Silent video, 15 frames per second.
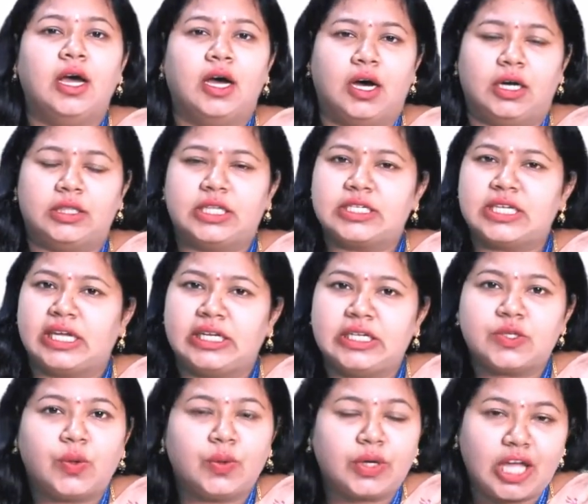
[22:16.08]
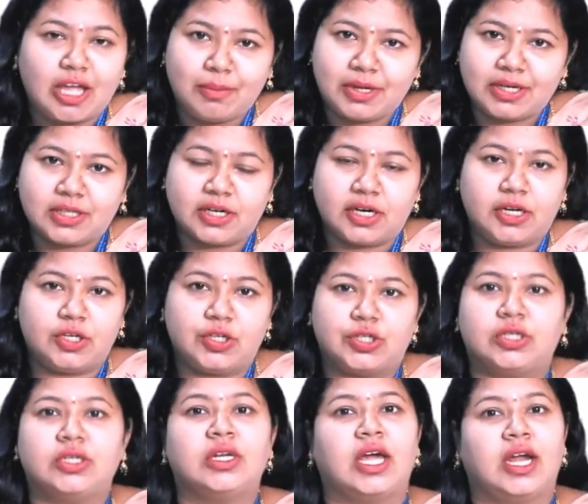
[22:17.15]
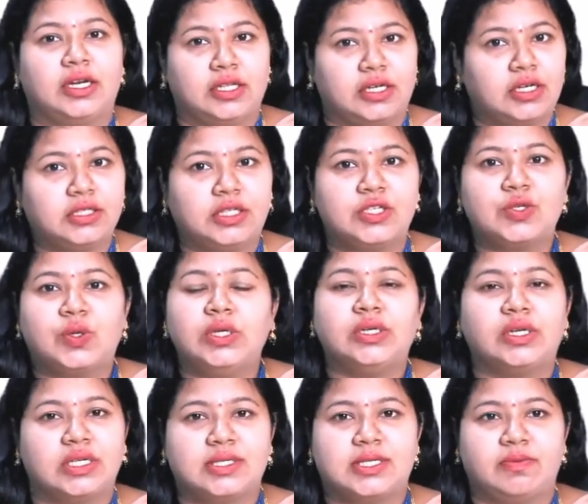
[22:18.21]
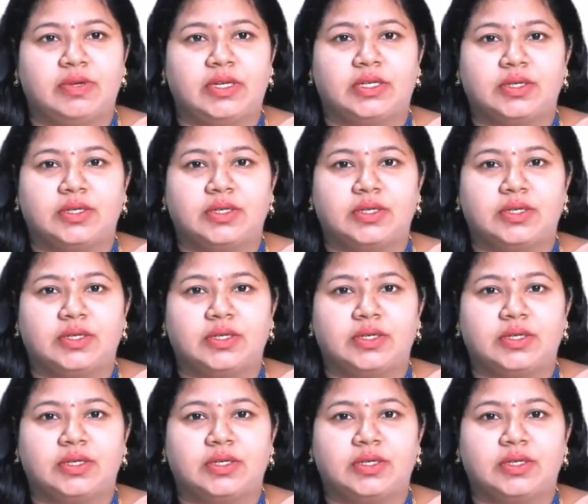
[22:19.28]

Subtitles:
The sun is going to emit the radiation and earth is going to receive it.